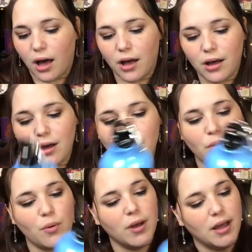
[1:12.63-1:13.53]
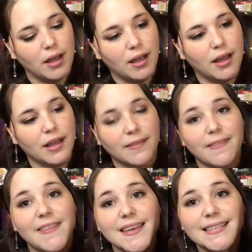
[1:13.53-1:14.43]
Oh,
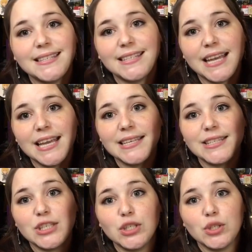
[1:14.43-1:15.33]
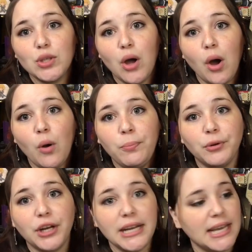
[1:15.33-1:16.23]
this is so
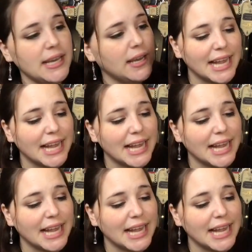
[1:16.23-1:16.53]
pretty.